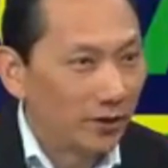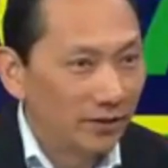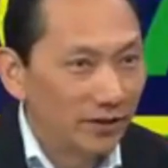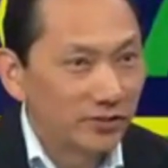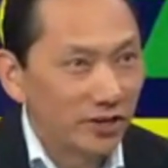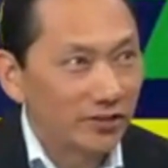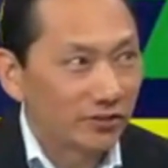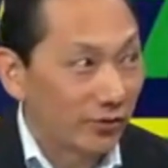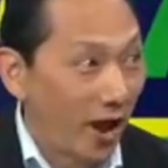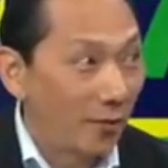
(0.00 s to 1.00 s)
I mean, these
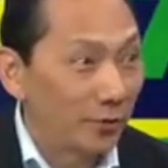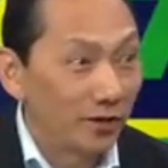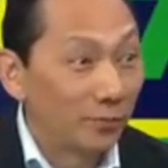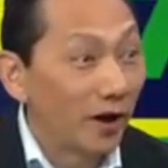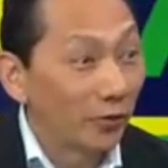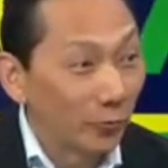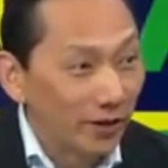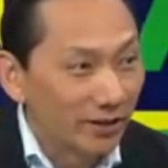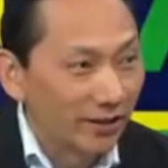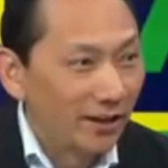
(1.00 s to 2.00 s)
changes are happening by the
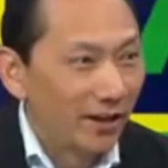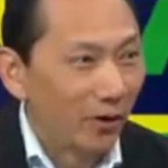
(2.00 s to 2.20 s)
week.